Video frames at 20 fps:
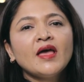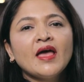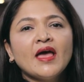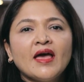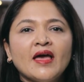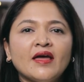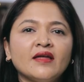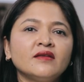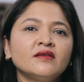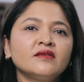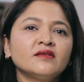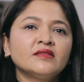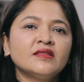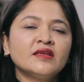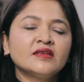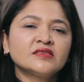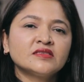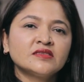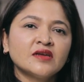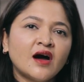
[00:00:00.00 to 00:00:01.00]
and
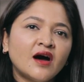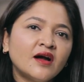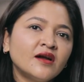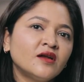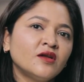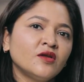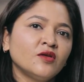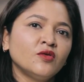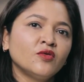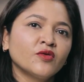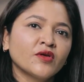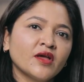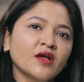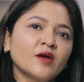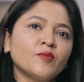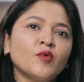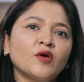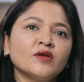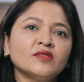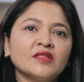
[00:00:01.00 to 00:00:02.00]
they start looking
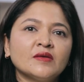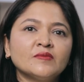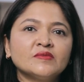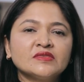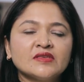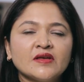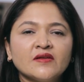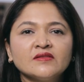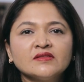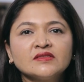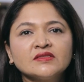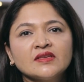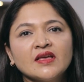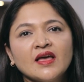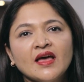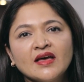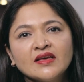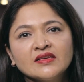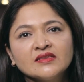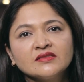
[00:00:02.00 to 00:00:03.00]
upon themselves
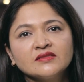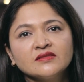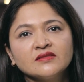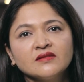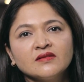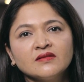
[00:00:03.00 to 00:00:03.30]
as